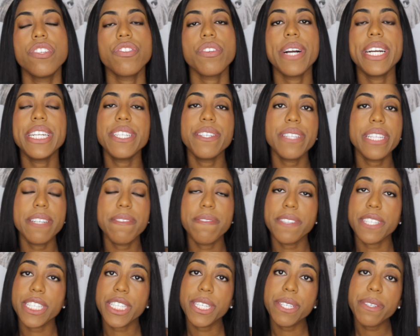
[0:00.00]
So I know that
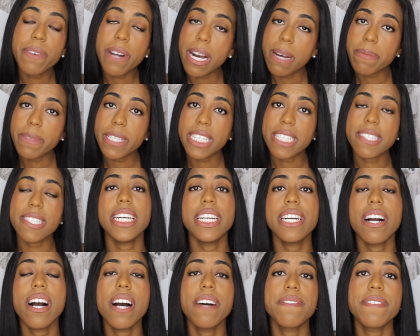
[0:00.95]
for Q Optics,
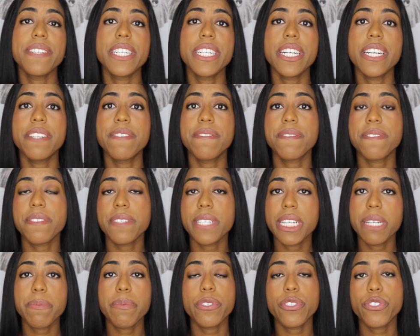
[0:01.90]
they offer a
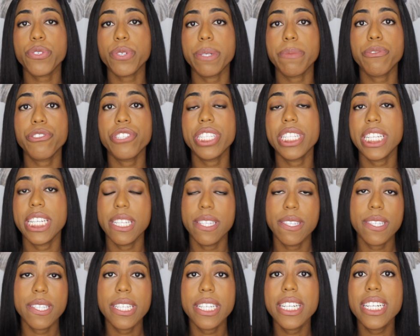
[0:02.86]
free prescription
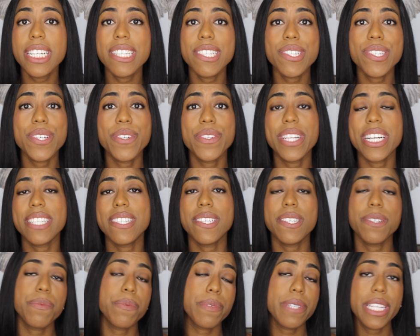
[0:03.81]
insert. So
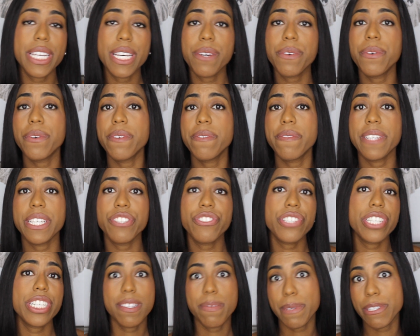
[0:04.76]
that's a really cool
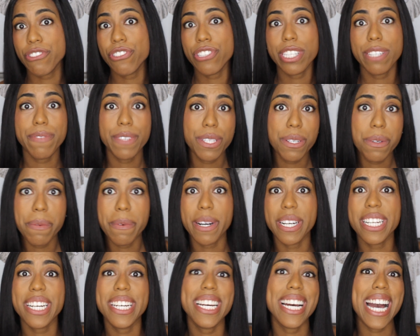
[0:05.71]
feature, especially if you don't
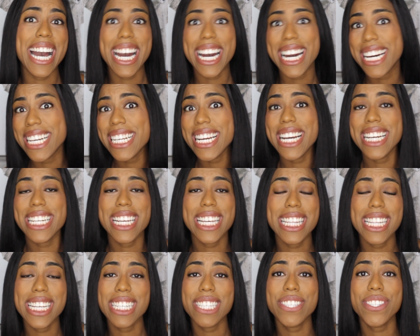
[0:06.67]
want to add
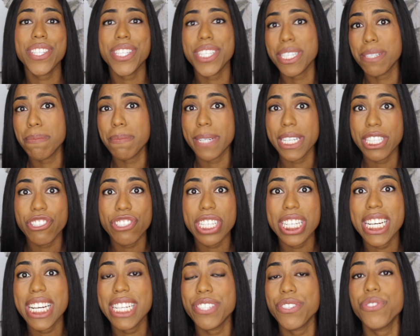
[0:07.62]
anything to your
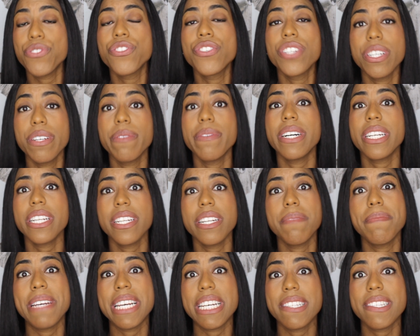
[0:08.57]
budget and you still want an
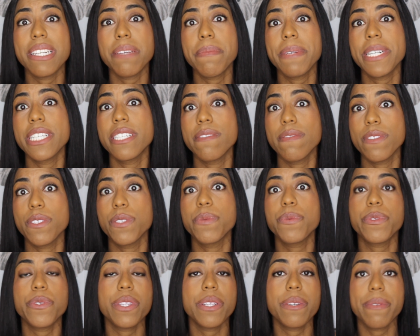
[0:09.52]
amazing pair of
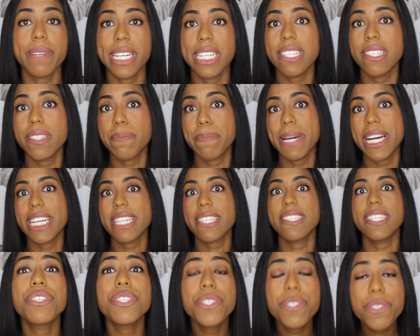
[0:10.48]
loupes with the right
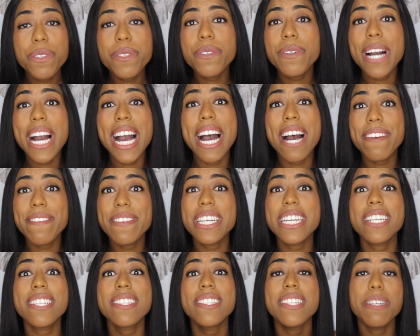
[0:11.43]
specs. You
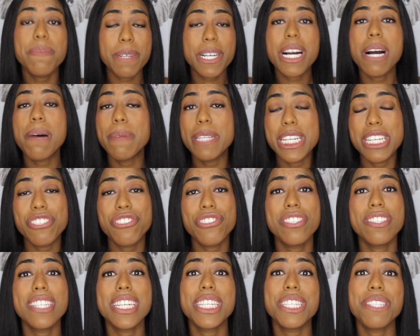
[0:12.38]
having some
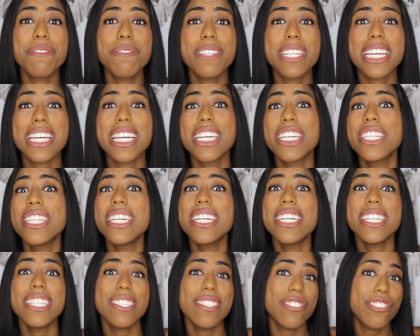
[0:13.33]
accommodations that you
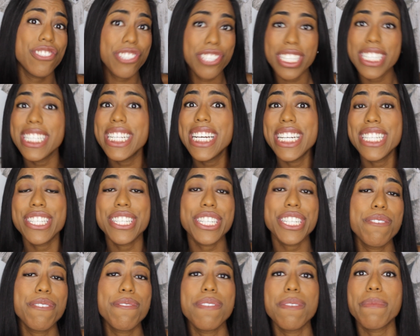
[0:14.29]
need shouldn't hinder
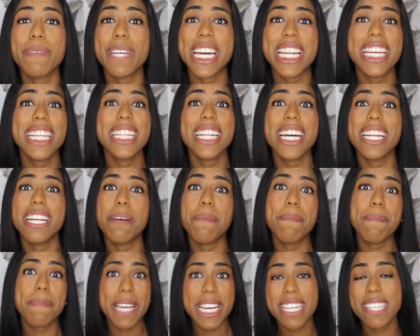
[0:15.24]
from getting
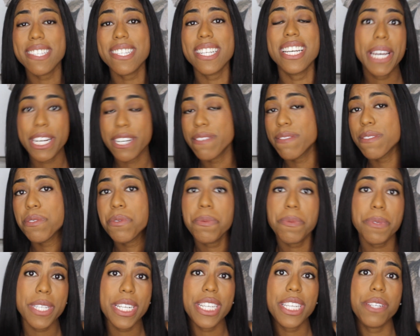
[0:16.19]
that amazing pair of
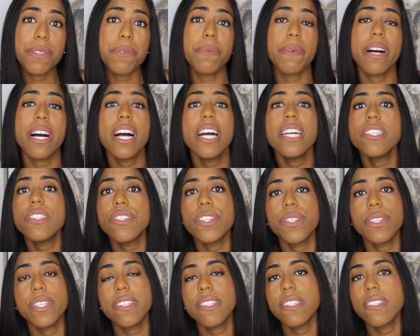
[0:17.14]
loupes that you want.
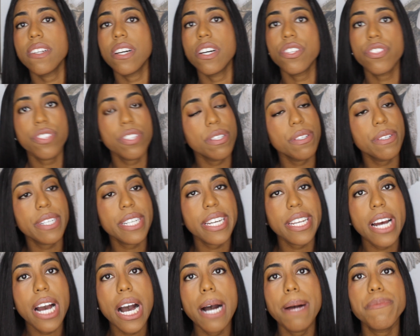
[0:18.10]
So this is also a
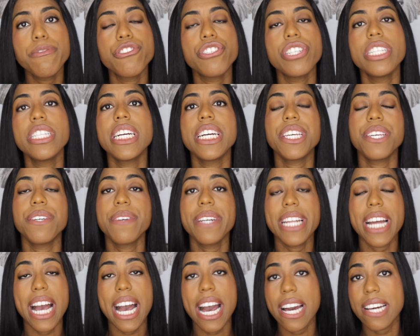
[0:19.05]
good option that you
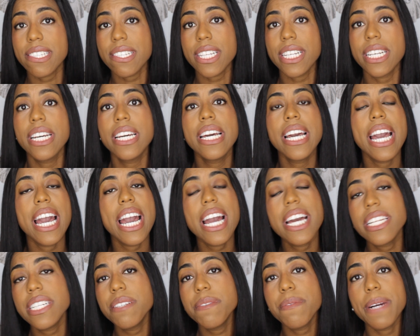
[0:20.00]
can ask
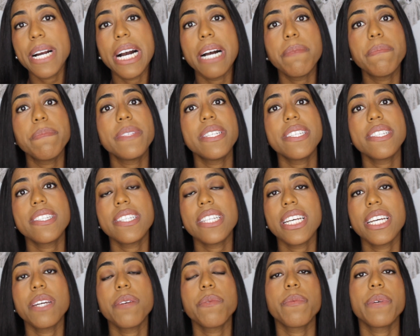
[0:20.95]
any rep to
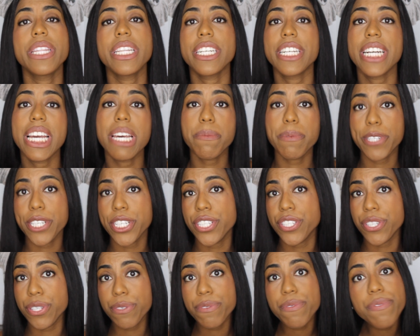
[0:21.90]
see what they're able to
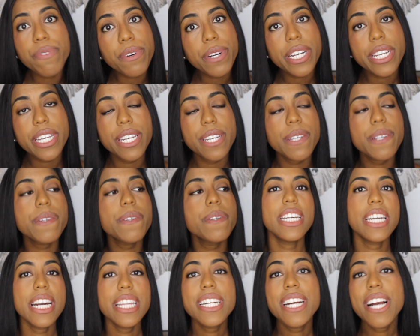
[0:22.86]
do for you.
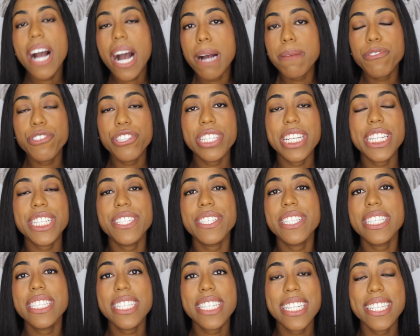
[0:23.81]
The other option that you
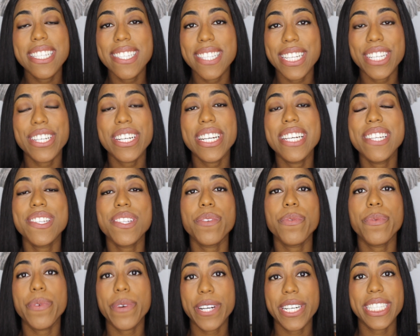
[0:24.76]
need to consider is
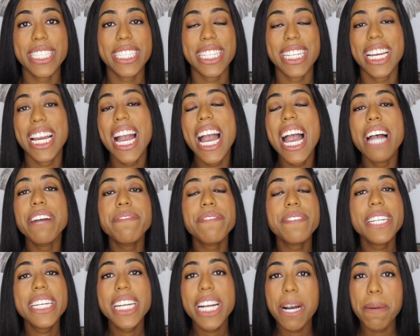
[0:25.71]
the warranty.
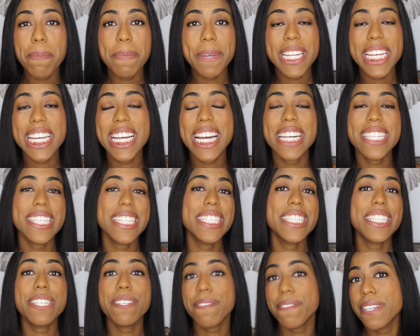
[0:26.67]
Every company has
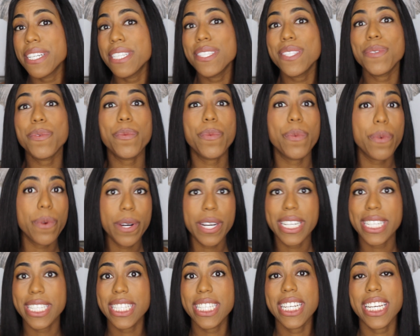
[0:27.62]
a different
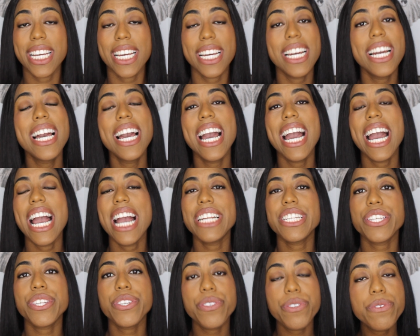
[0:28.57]
warranty,
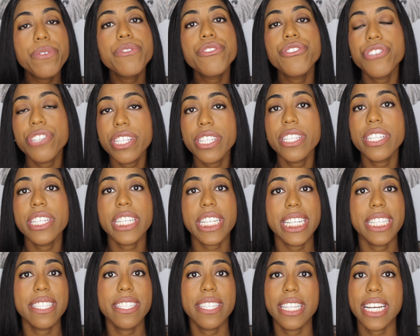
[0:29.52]
and you should
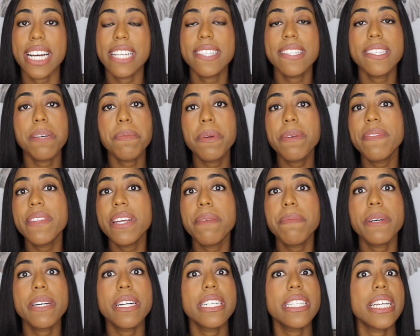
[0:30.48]
look into that. Some of
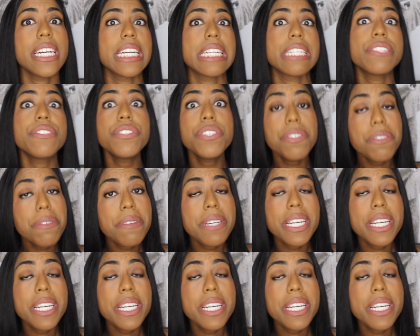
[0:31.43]
them are like 2